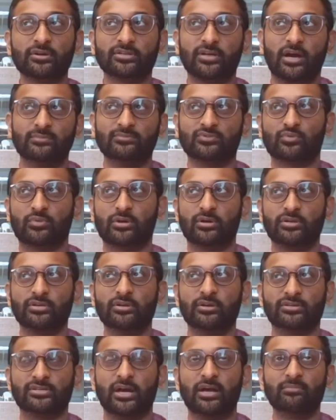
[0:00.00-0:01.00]
are times where
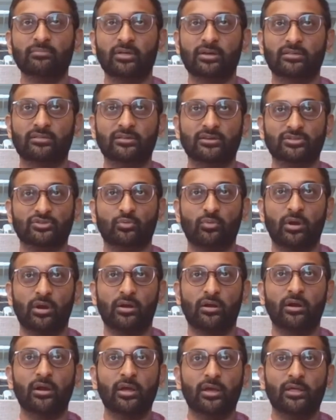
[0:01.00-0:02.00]
a time like this
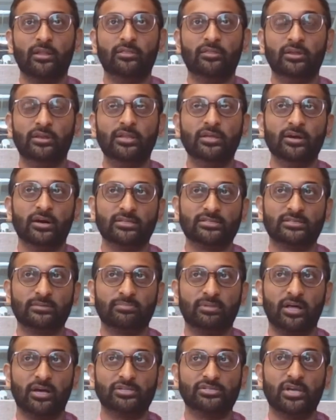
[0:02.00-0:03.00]
where the neon
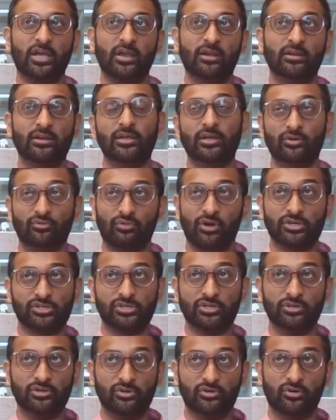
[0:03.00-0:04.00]
supply chain in
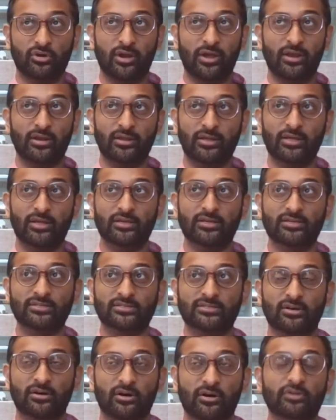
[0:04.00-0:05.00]
Russia and Ukraine
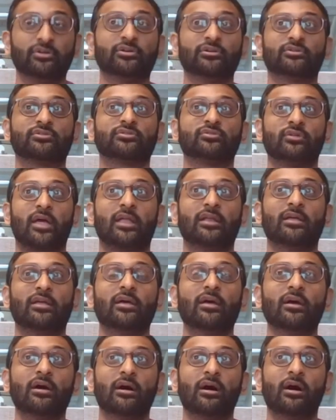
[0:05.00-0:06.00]
is under threat.
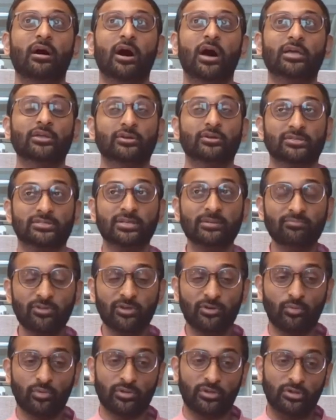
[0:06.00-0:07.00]

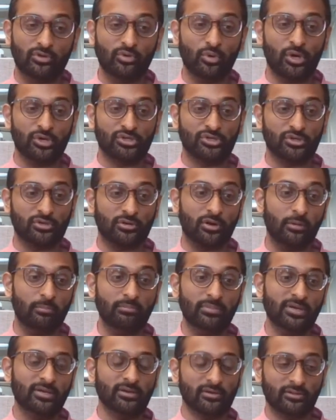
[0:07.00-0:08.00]
Something where the U.S. should
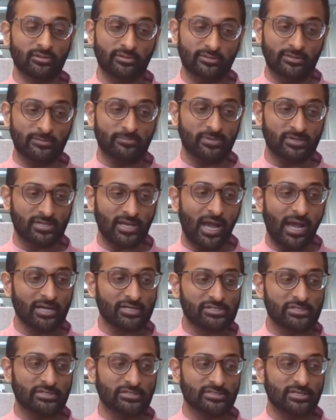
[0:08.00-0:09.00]
immediately leap into
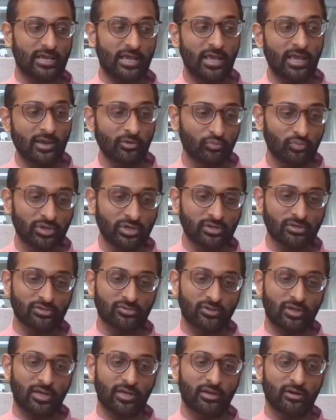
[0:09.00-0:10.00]
action and say, "Hey, we can
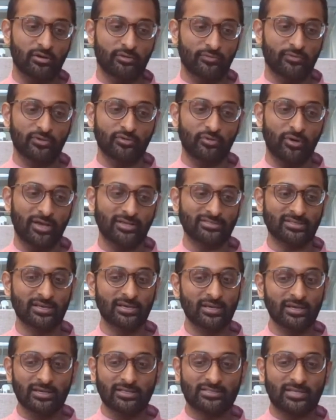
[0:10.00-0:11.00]
do that here in the U.S."
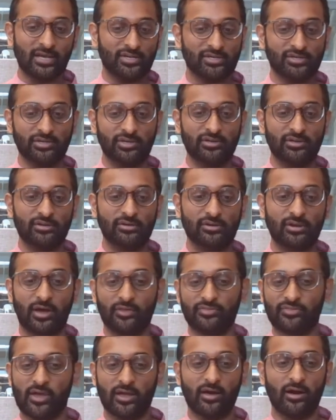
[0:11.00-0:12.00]
It's actually
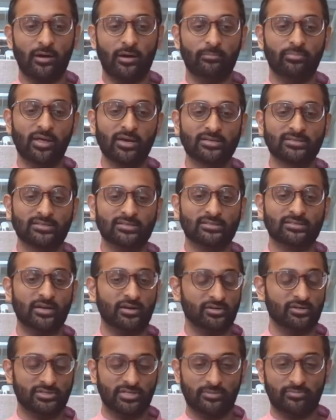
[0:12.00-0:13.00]
not that complex. It's
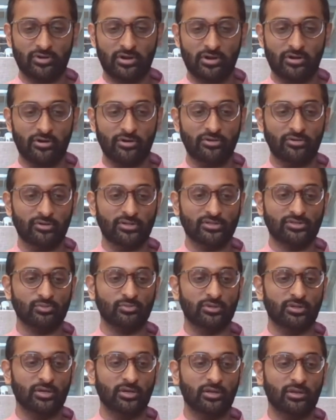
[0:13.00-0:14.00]
air separator
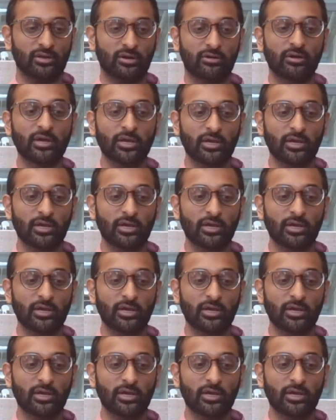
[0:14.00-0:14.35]
units with it,